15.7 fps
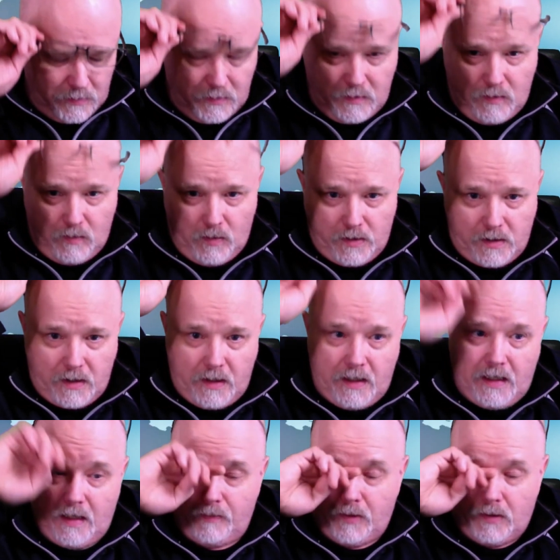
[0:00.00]
what's going to
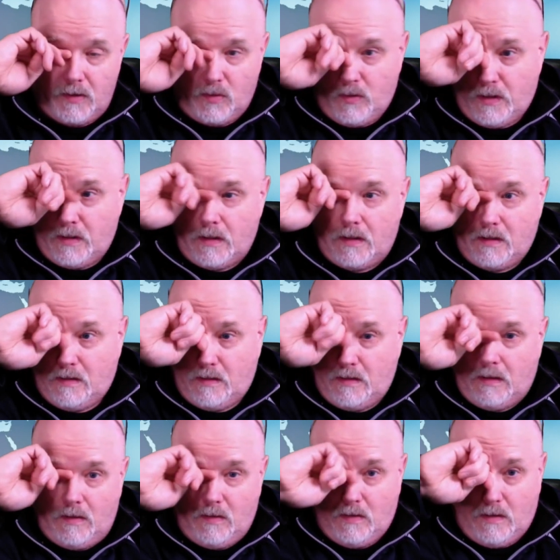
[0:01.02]
happen to it.
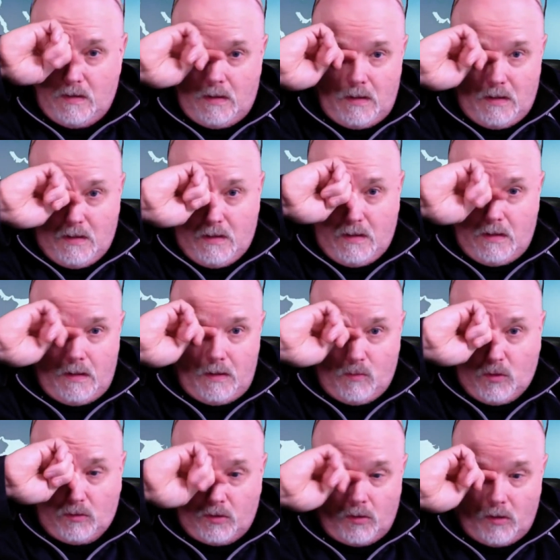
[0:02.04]
And then
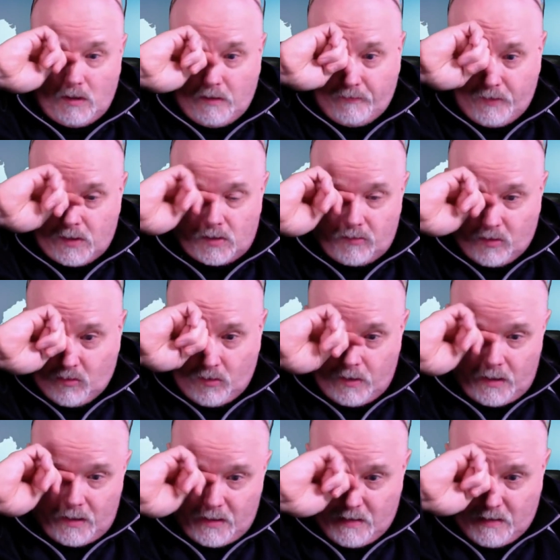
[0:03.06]
we'll turn off this recording.